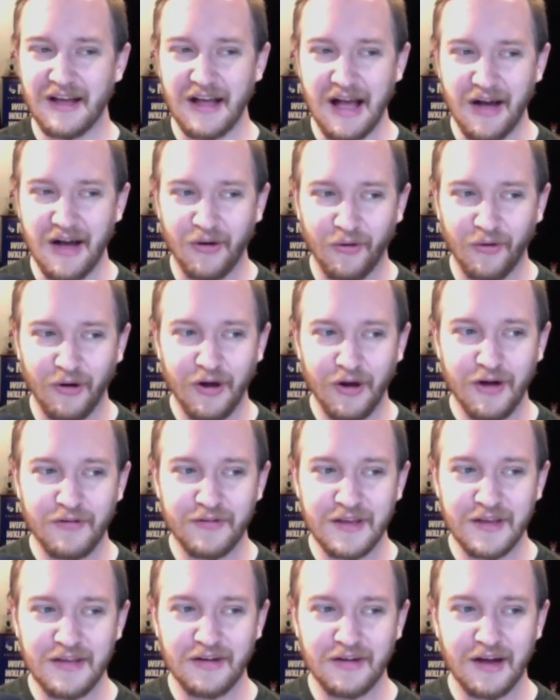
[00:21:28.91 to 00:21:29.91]
I
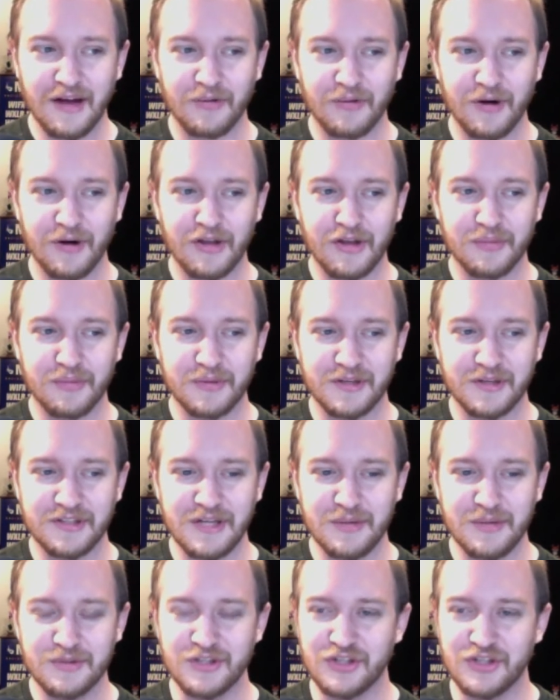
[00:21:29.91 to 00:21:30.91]
love Eli Roth because
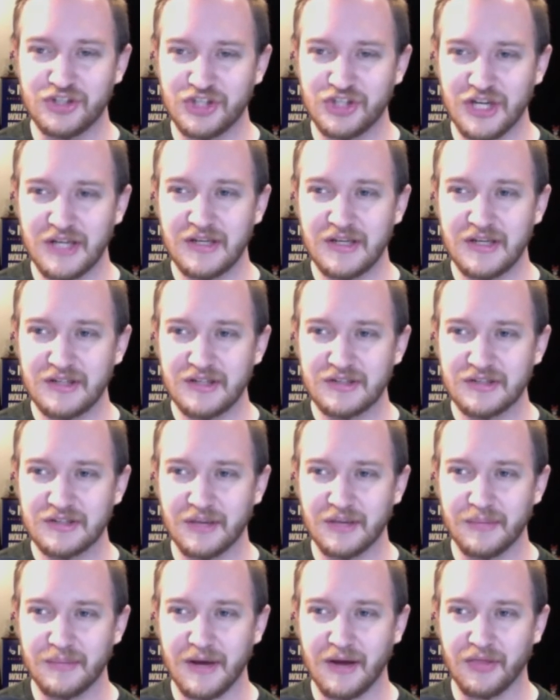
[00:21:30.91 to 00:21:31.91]
he was a genius
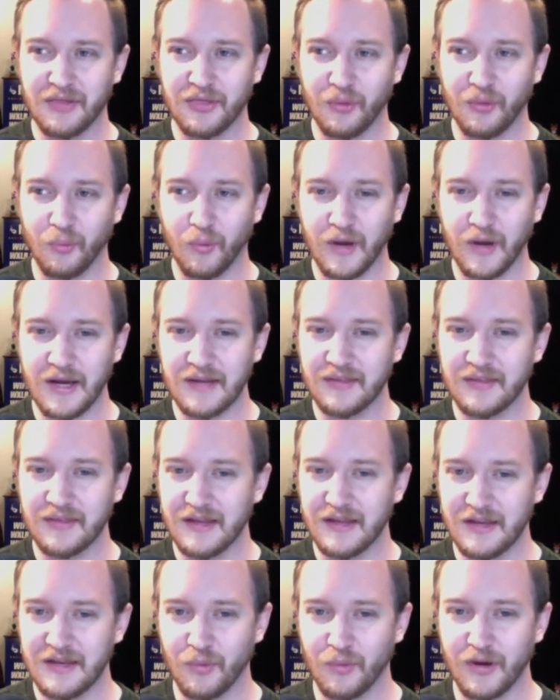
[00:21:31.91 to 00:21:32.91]
about the way that
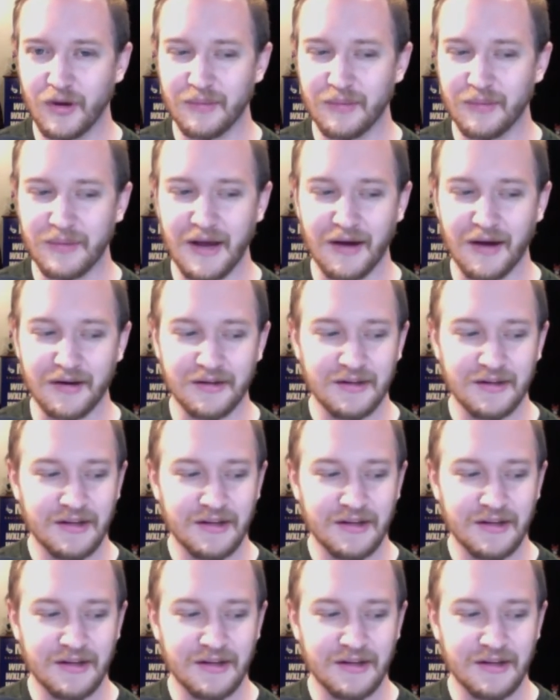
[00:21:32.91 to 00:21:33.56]
he went about it.